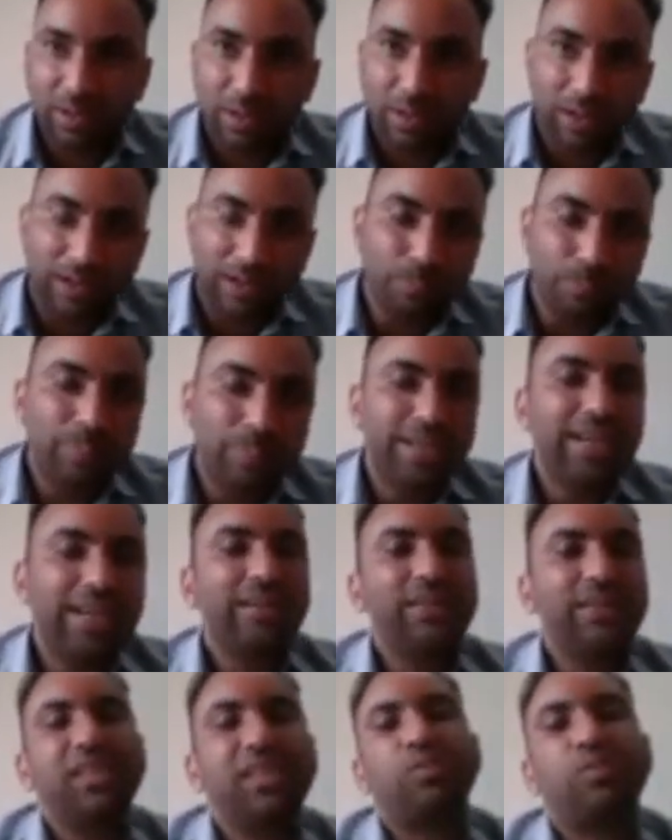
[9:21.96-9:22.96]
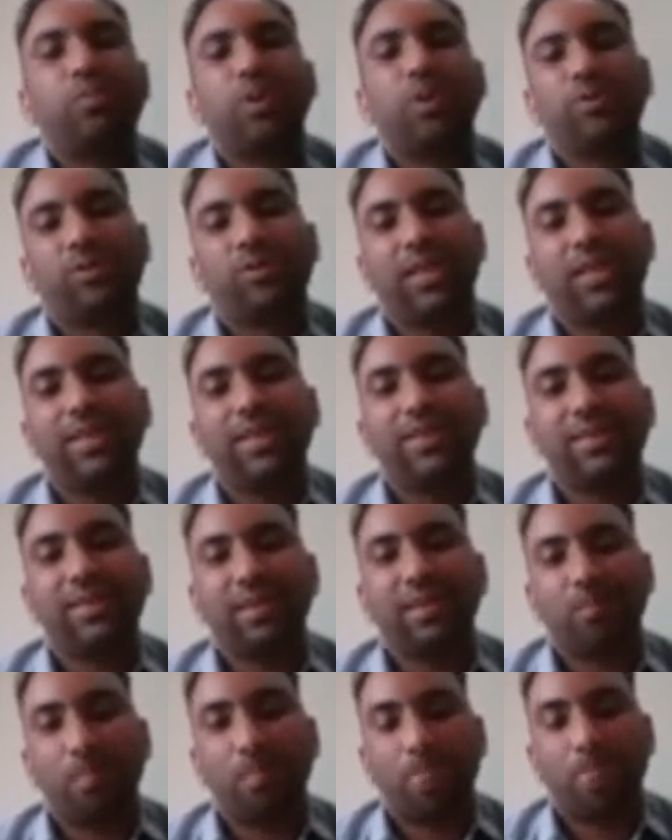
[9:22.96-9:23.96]
complete this process
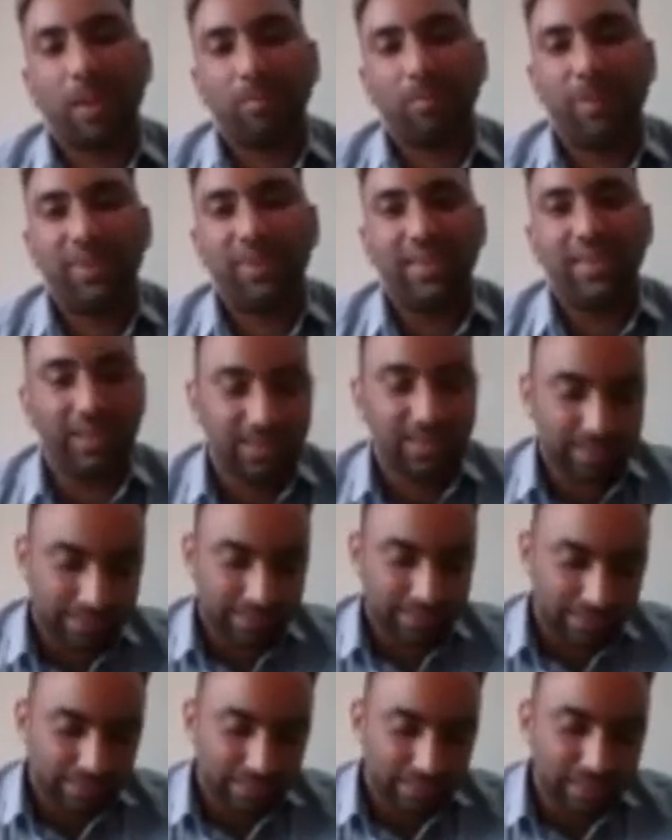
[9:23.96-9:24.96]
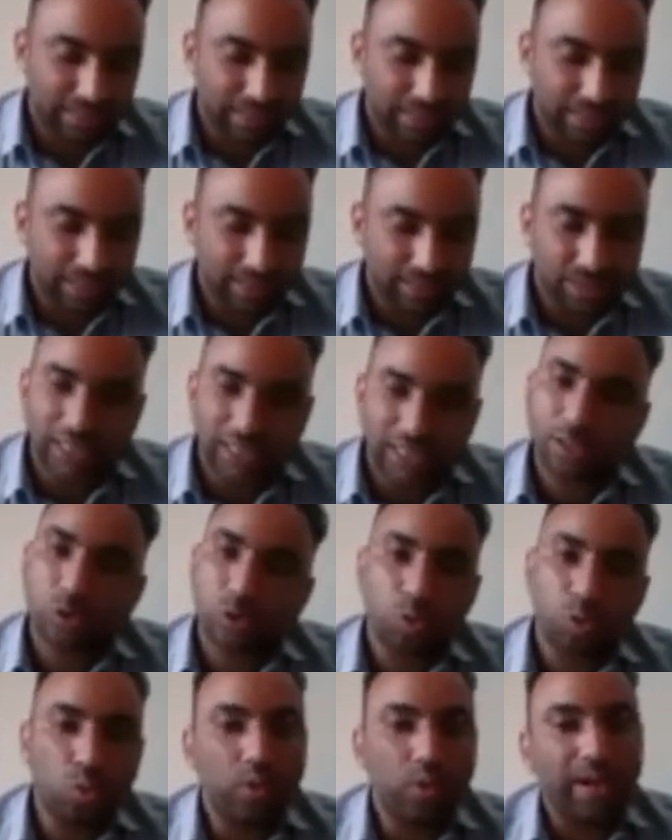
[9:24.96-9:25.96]
within 6
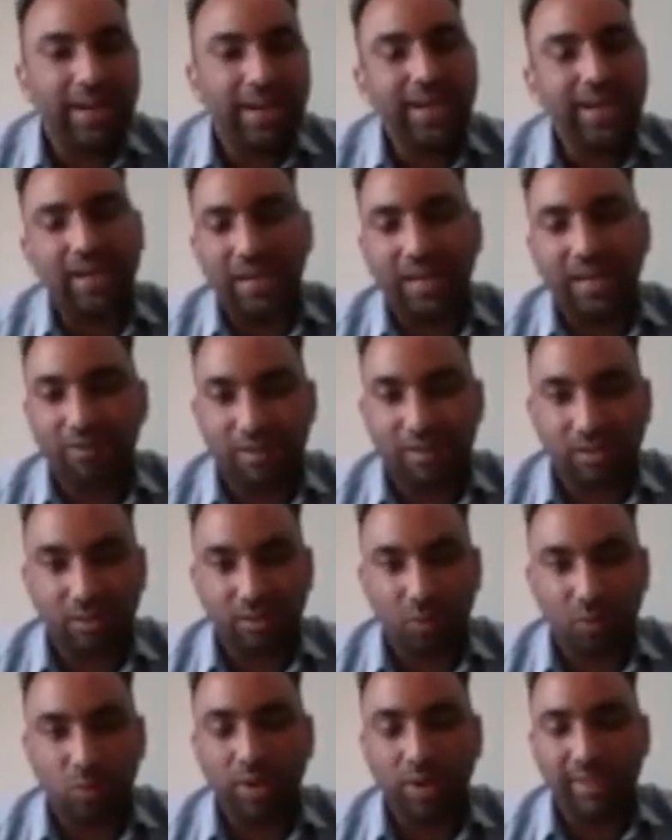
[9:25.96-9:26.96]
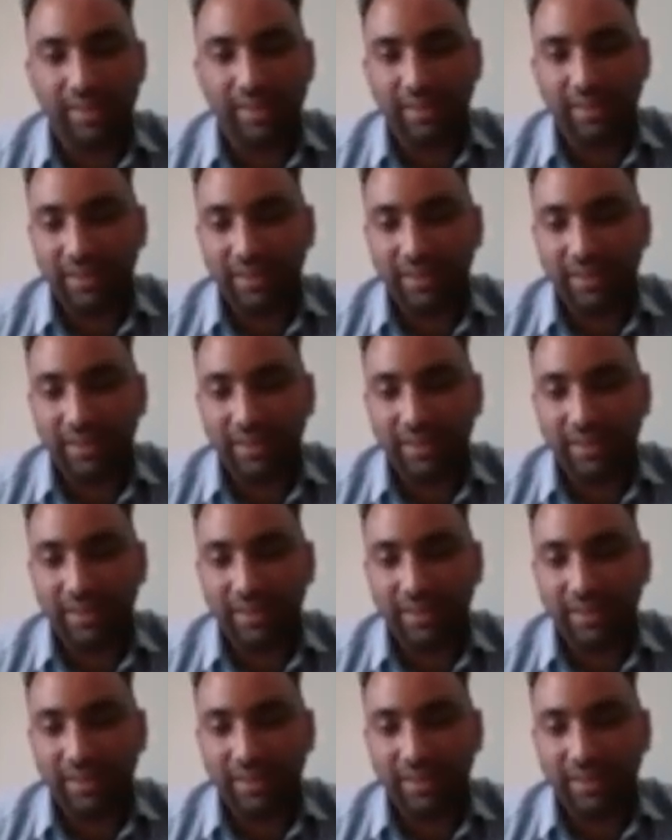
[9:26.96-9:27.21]
to 8 hours only.